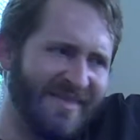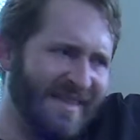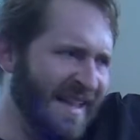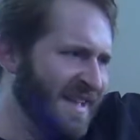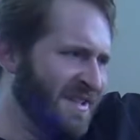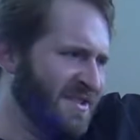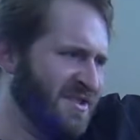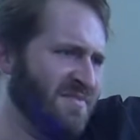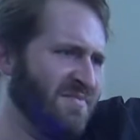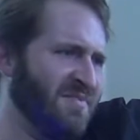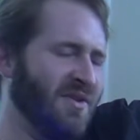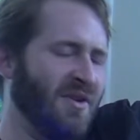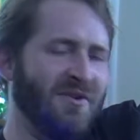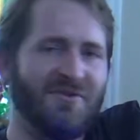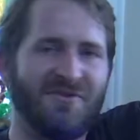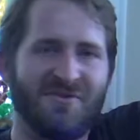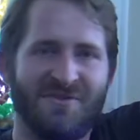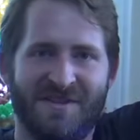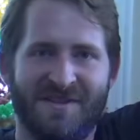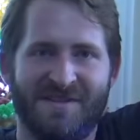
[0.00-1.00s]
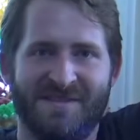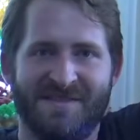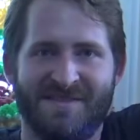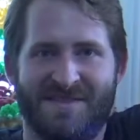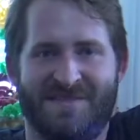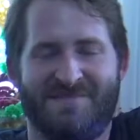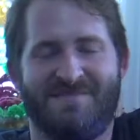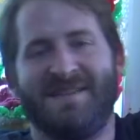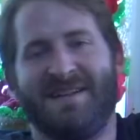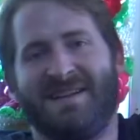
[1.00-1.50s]

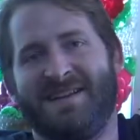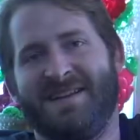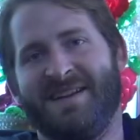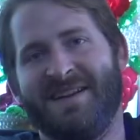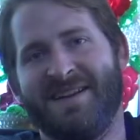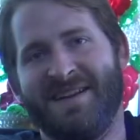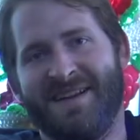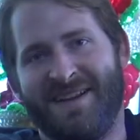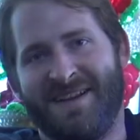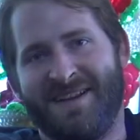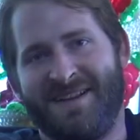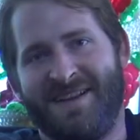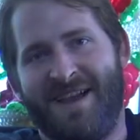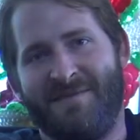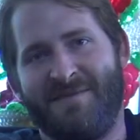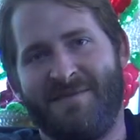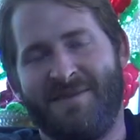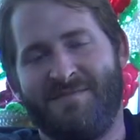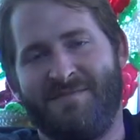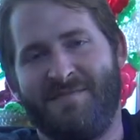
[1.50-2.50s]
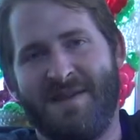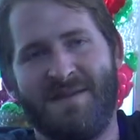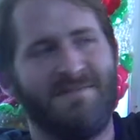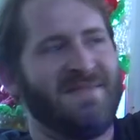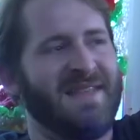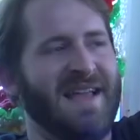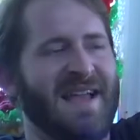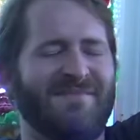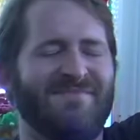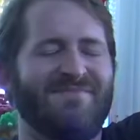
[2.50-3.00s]
explosions, I mean,
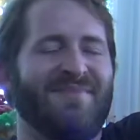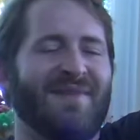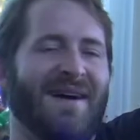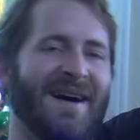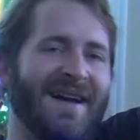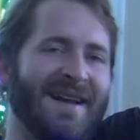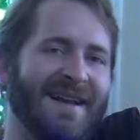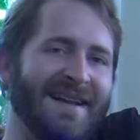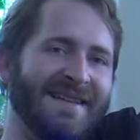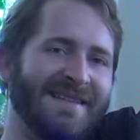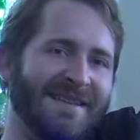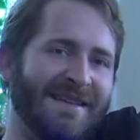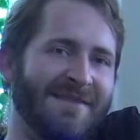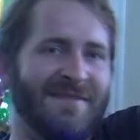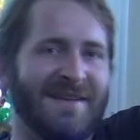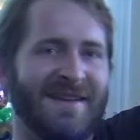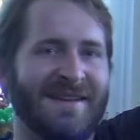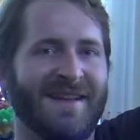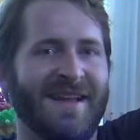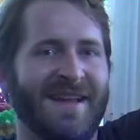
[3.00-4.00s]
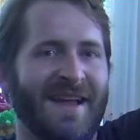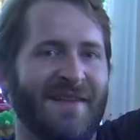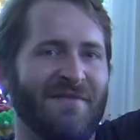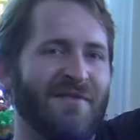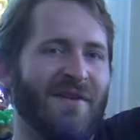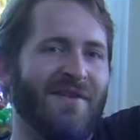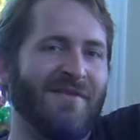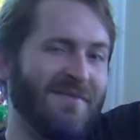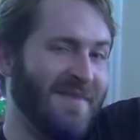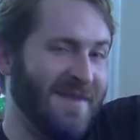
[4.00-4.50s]
dead bodies. I mean, have
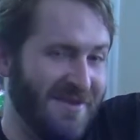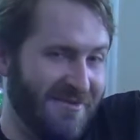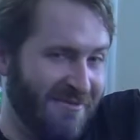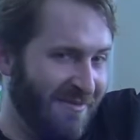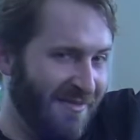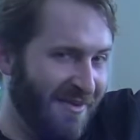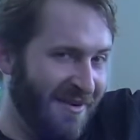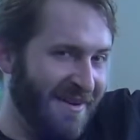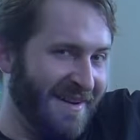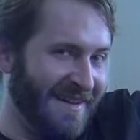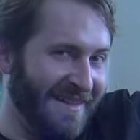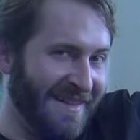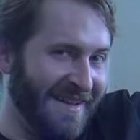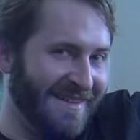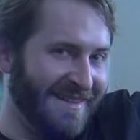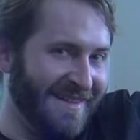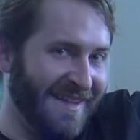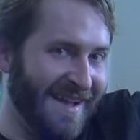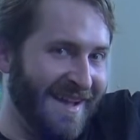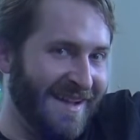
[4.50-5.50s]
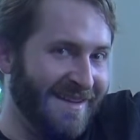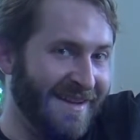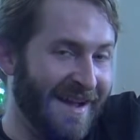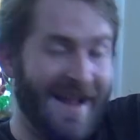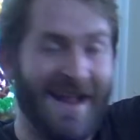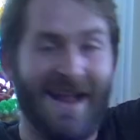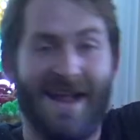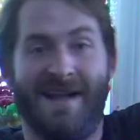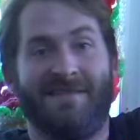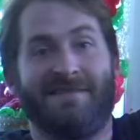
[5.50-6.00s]
you ever been to a party like that?
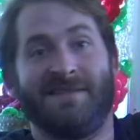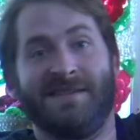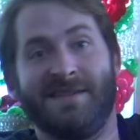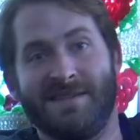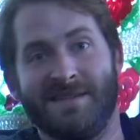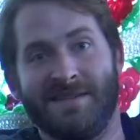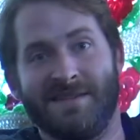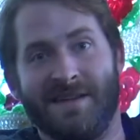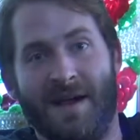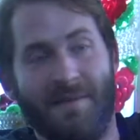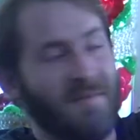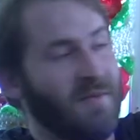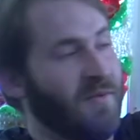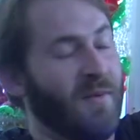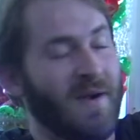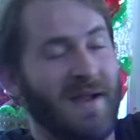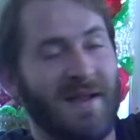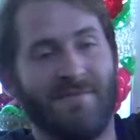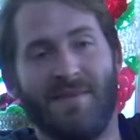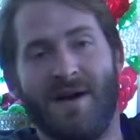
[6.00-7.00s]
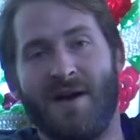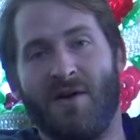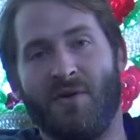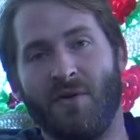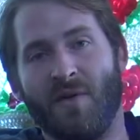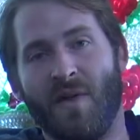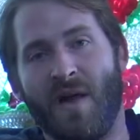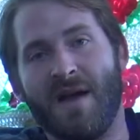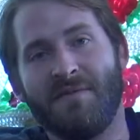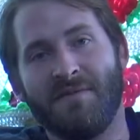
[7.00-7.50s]
I haven't. I've been waiting my
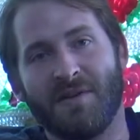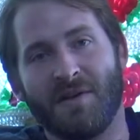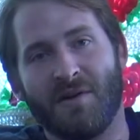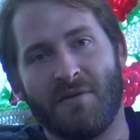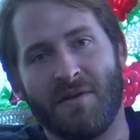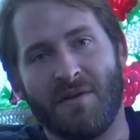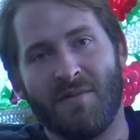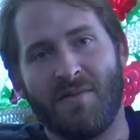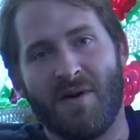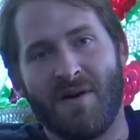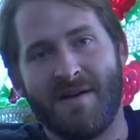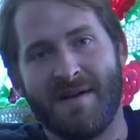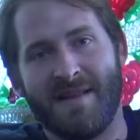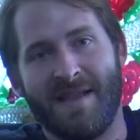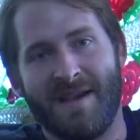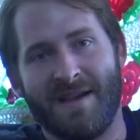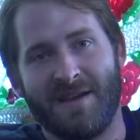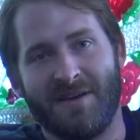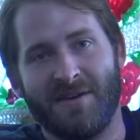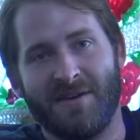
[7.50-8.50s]
whole life to go to a party that